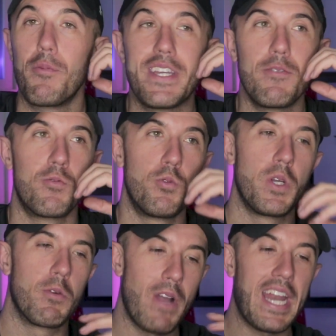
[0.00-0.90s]

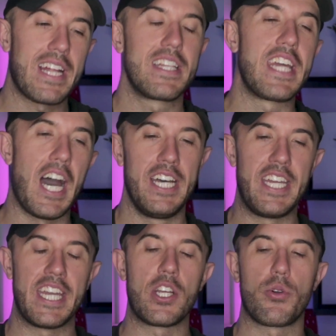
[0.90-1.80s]
we radically
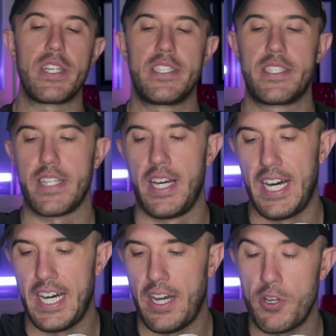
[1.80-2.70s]
increased
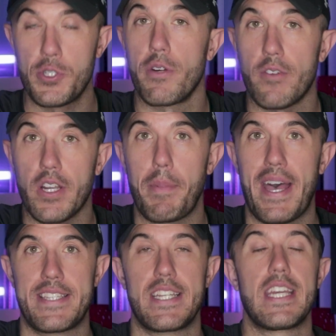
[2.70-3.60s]
our server
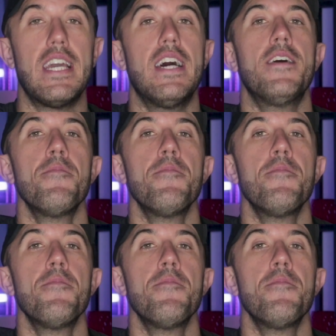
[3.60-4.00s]
capacity